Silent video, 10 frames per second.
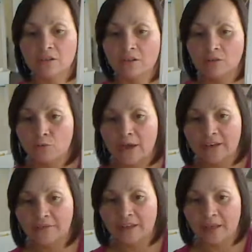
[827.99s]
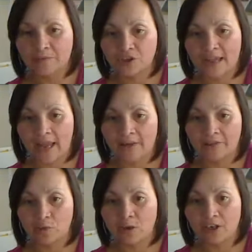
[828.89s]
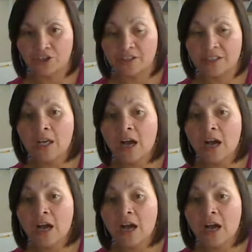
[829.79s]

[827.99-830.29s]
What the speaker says: ready for them should they have any questions.